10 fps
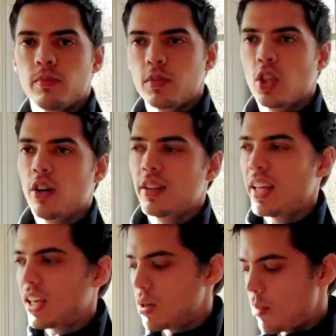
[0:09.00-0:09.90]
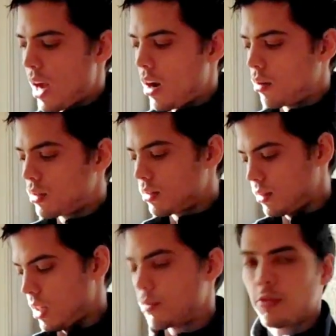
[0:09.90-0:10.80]
started thinking about
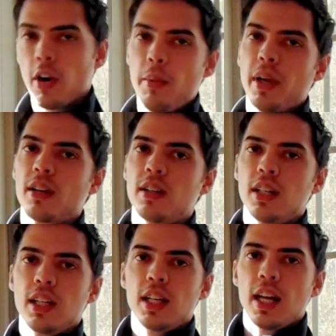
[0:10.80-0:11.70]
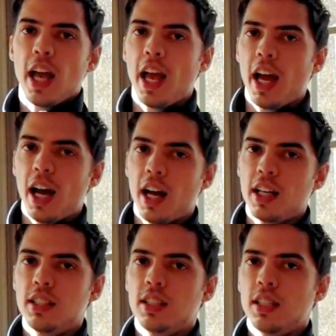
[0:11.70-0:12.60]
timber framing,
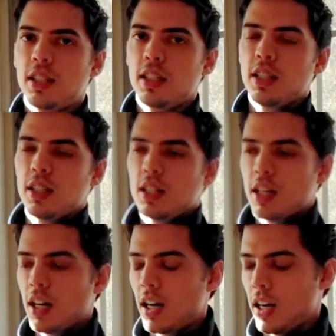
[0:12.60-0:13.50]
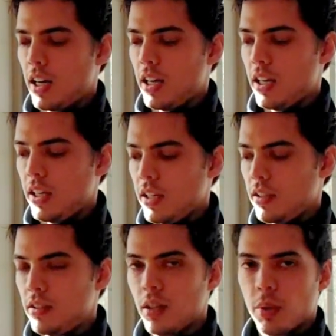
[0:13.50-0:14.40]
and
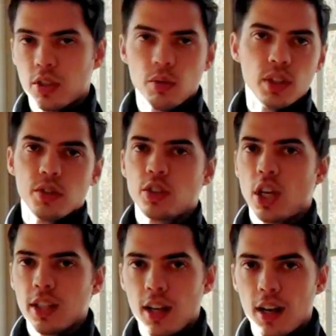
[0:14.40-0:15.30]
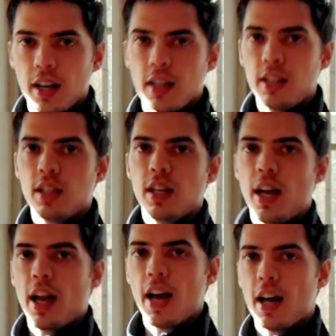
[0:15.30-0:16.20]
I did a bunch of research online,
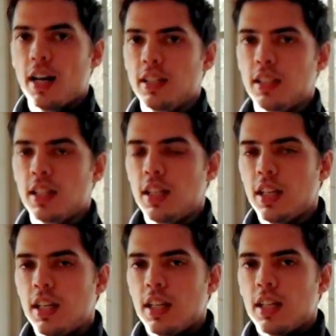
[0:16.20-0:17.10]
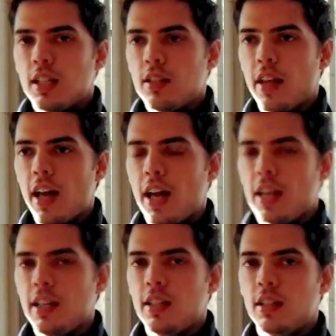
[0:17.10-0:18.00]
and
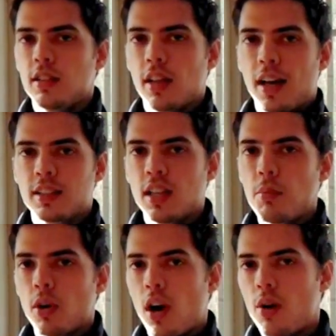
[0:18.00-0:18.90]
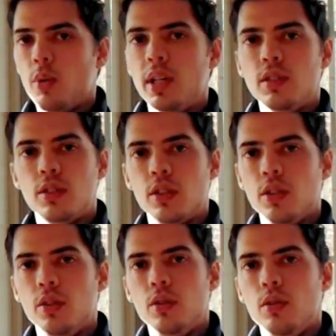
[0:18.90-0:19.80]
then last summer I went
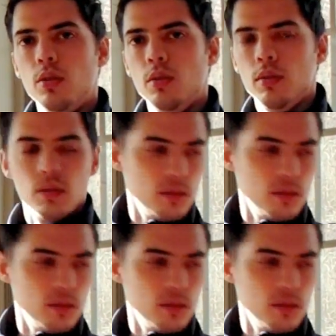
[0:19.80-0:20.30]
to